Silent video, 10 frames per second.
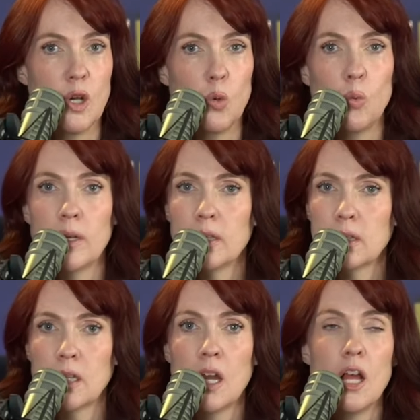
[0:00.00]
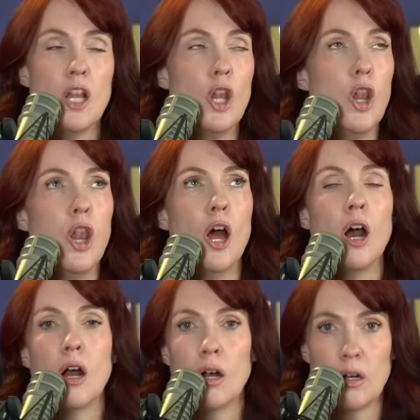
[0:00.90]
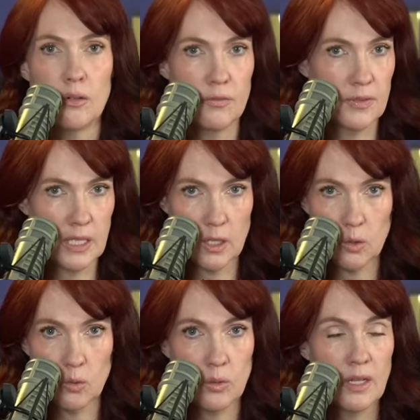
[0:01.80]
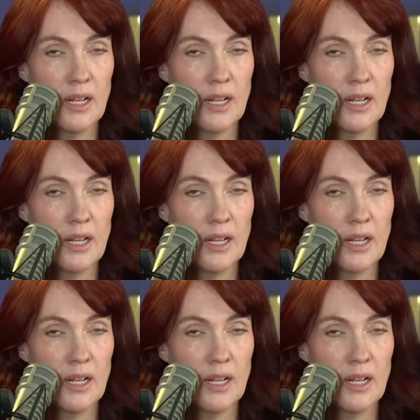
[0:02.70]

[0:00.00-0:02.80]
will love you.